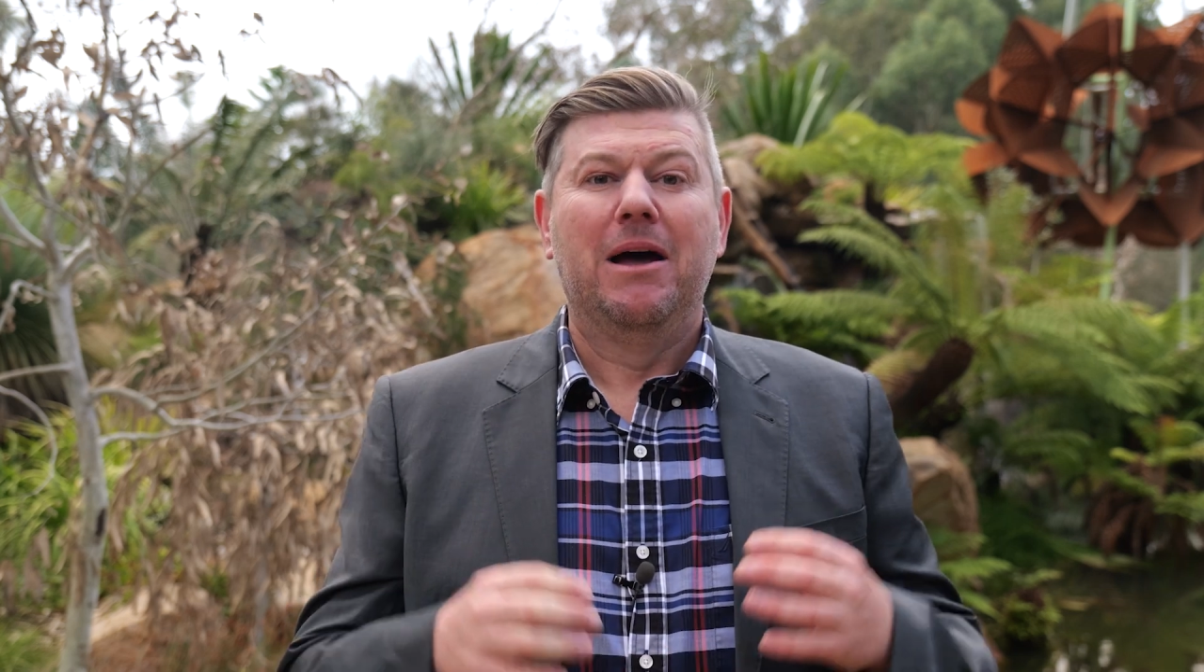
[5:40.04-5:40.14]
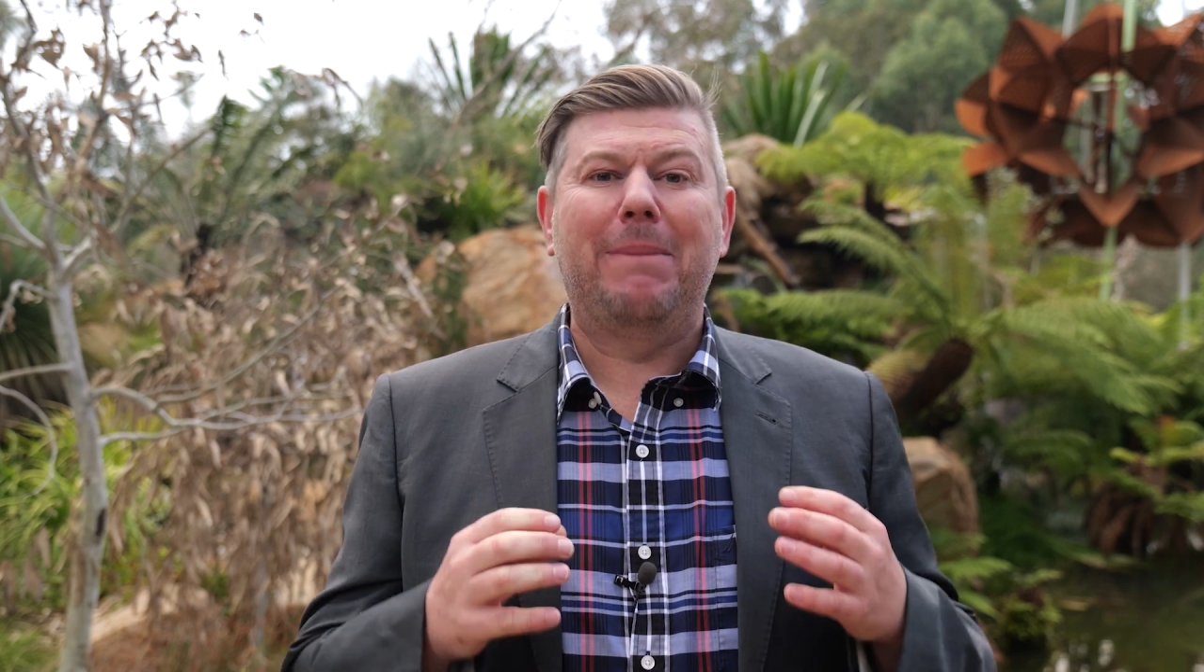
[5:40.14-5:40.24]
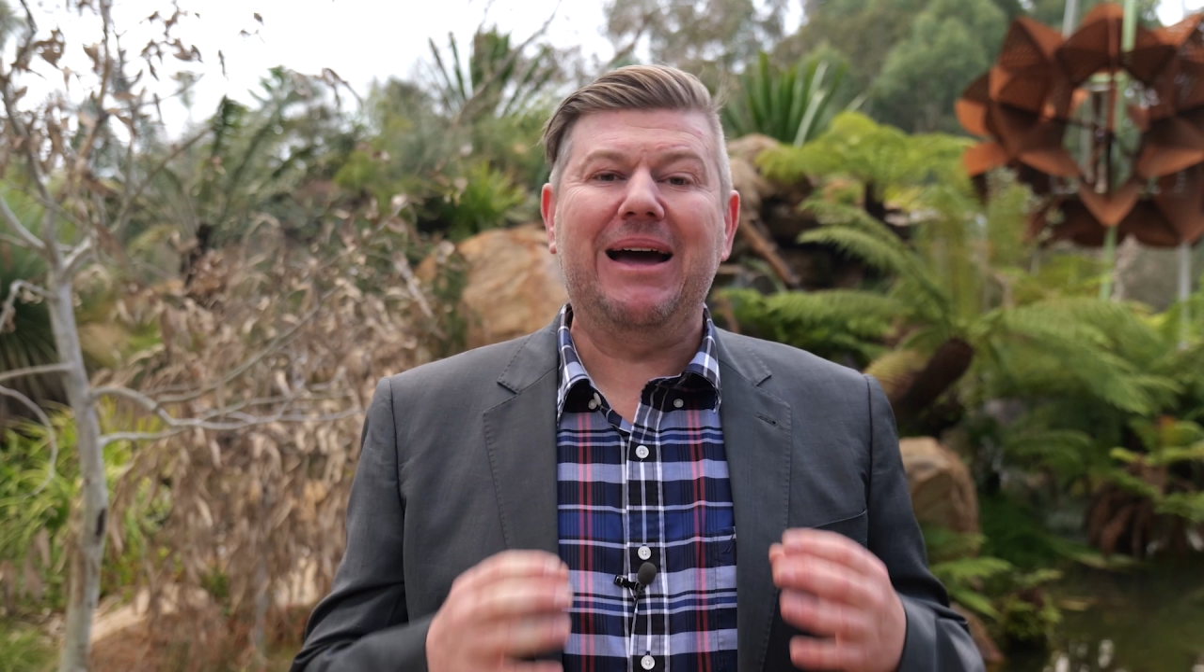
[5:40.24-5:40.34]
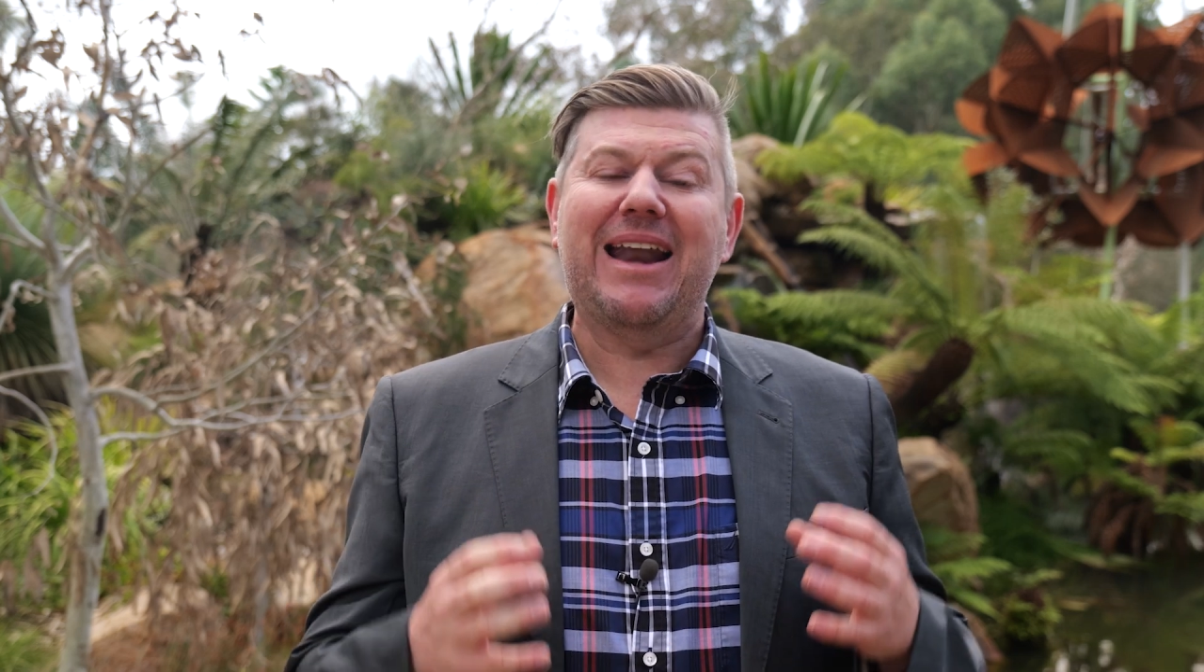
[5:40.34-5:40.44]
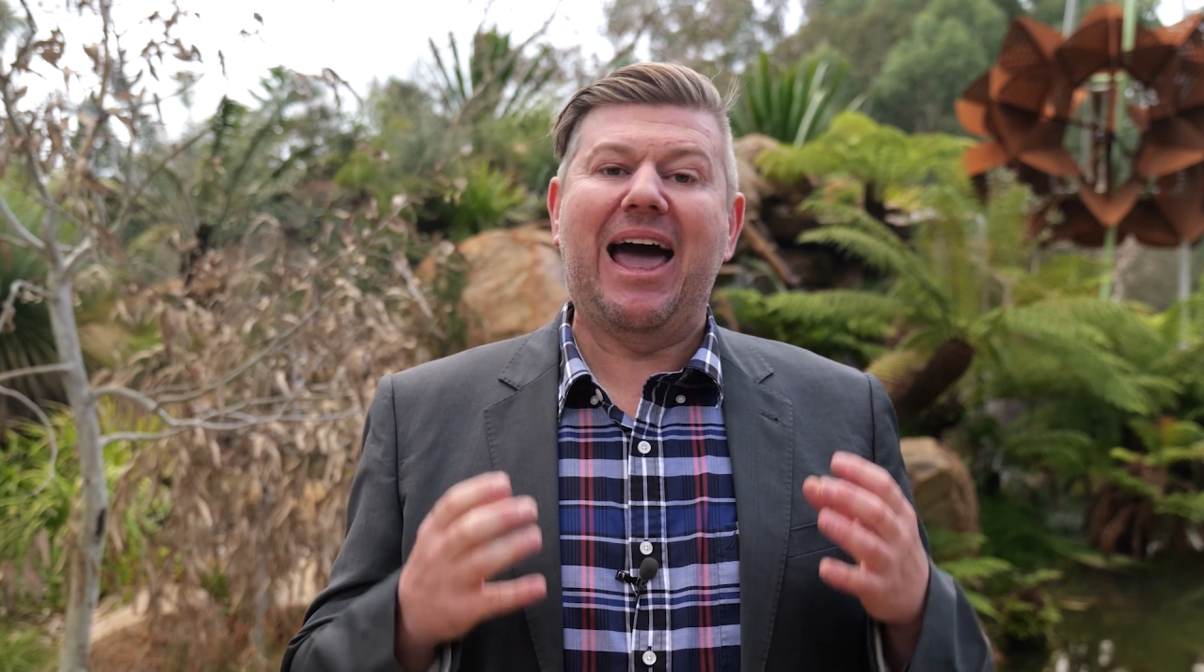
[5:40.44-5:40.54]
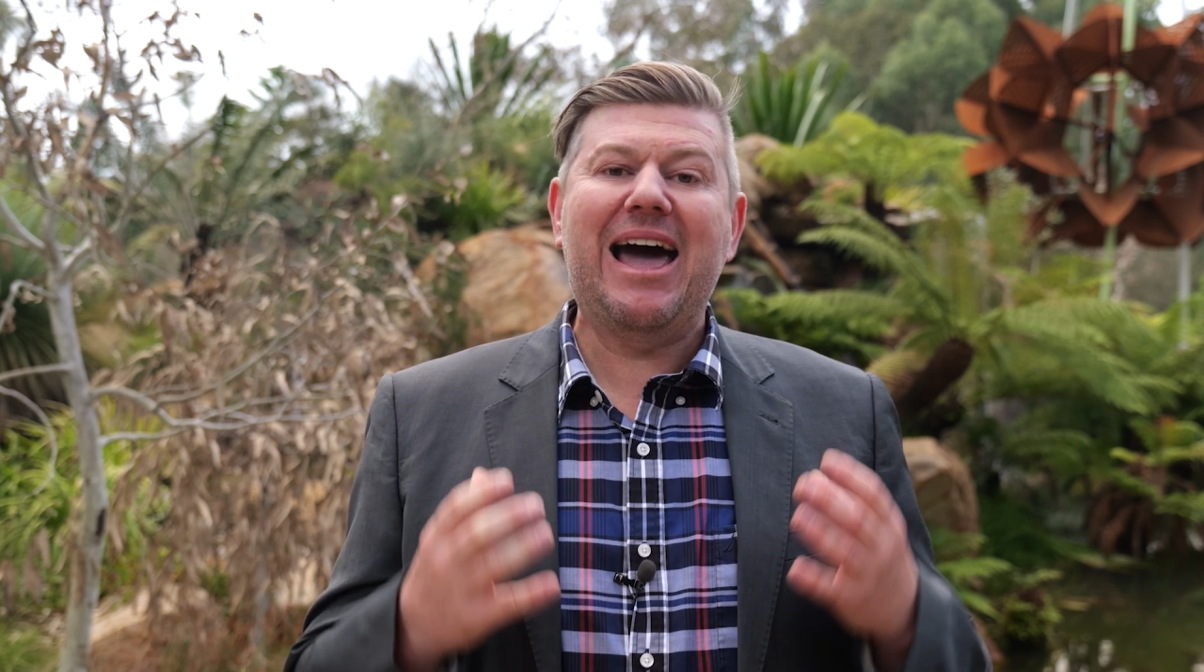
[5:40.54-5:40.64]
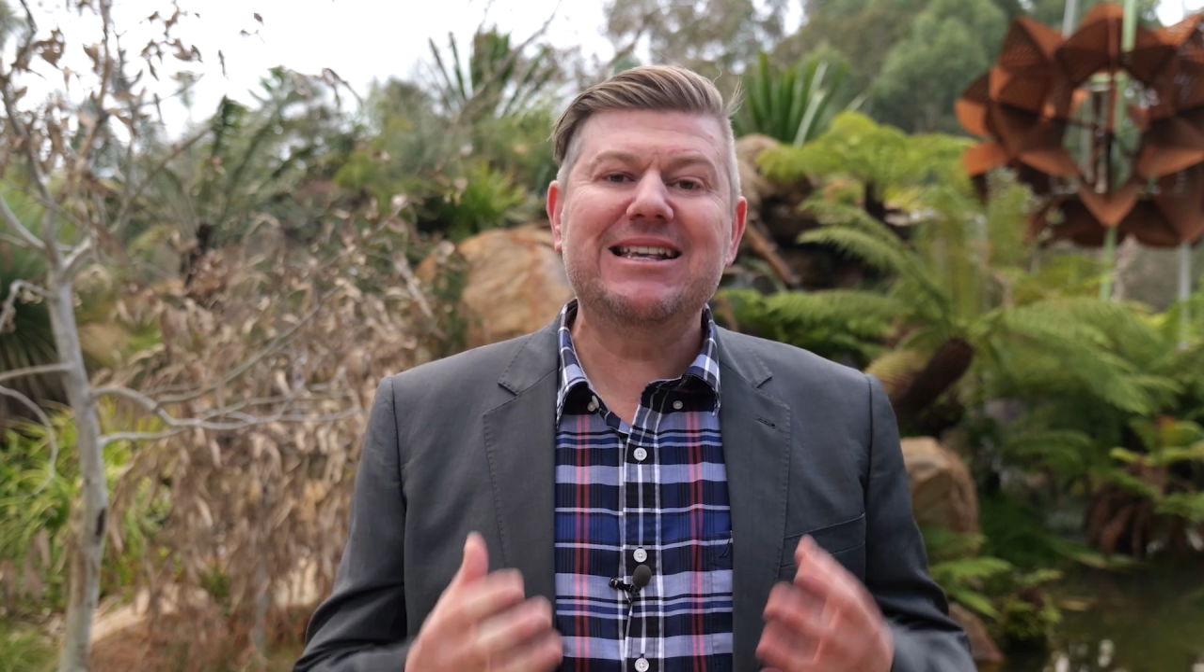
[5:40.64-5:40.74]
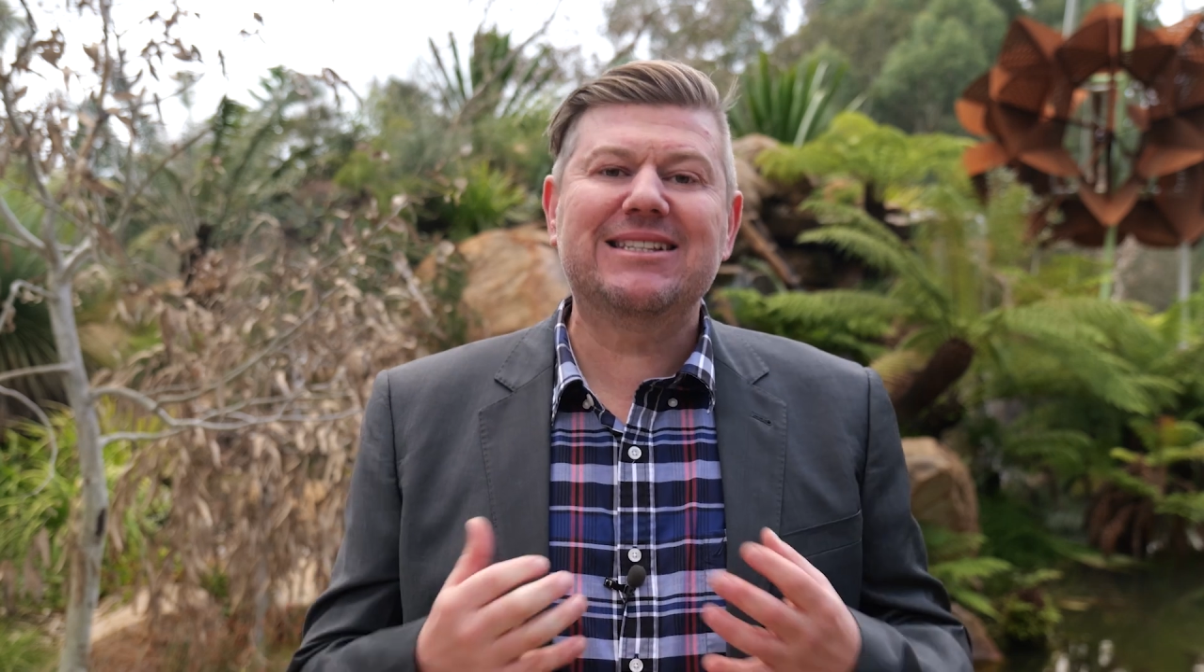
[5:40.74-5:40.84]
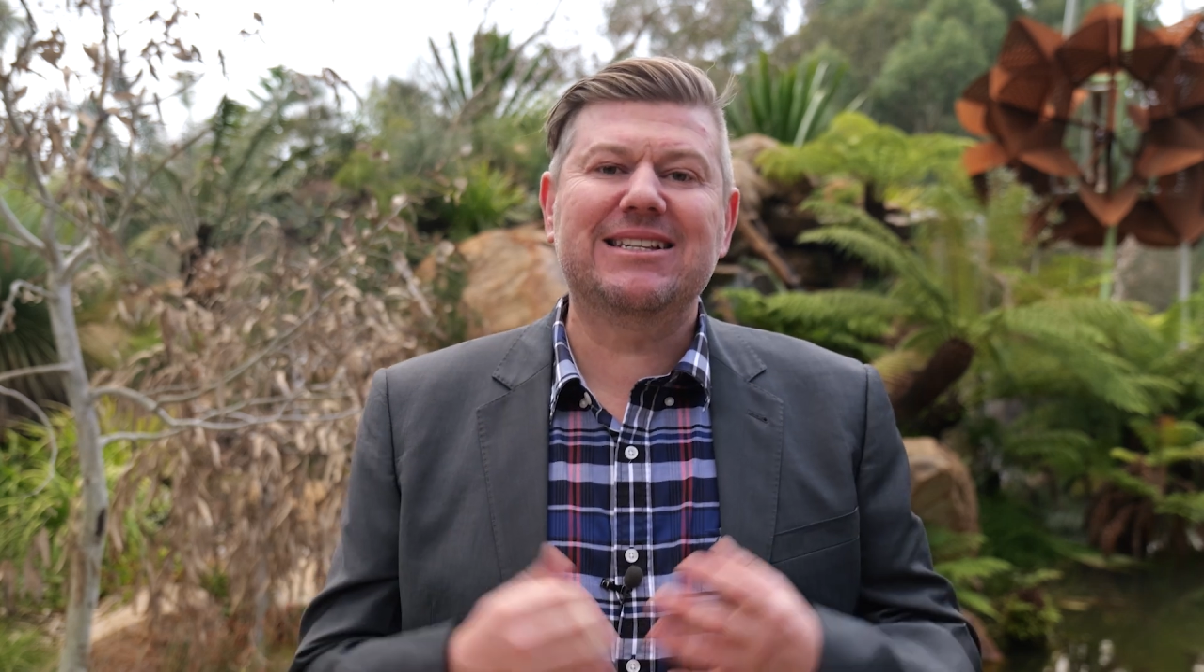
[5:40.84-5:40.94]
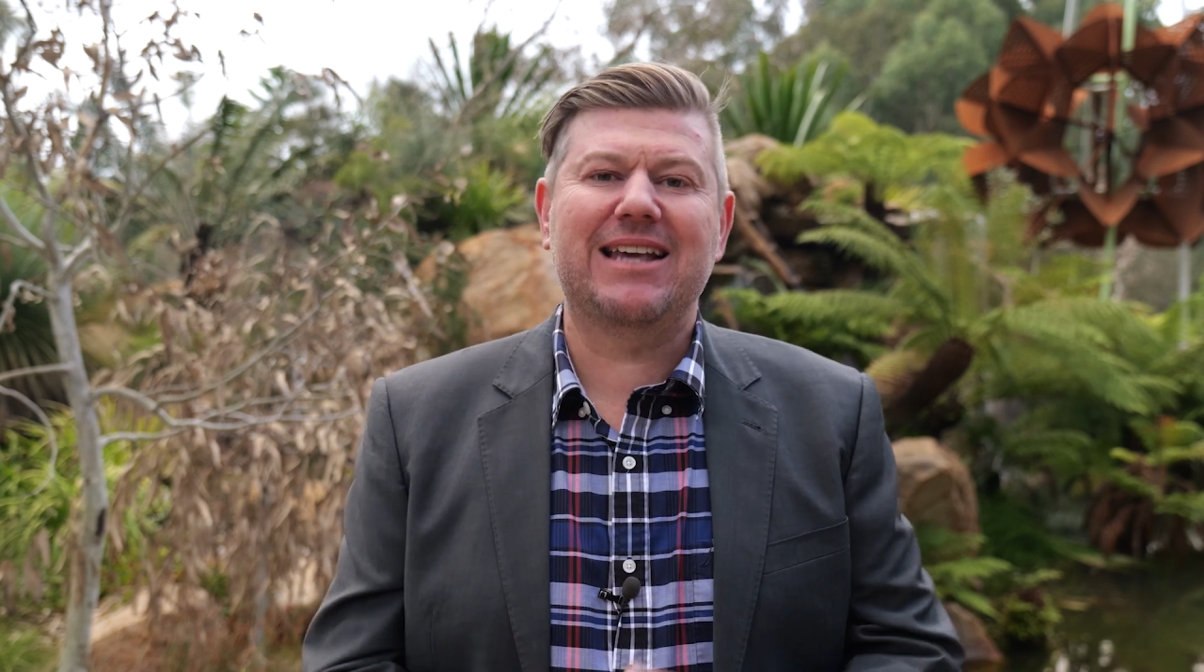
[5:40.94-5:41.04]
But as the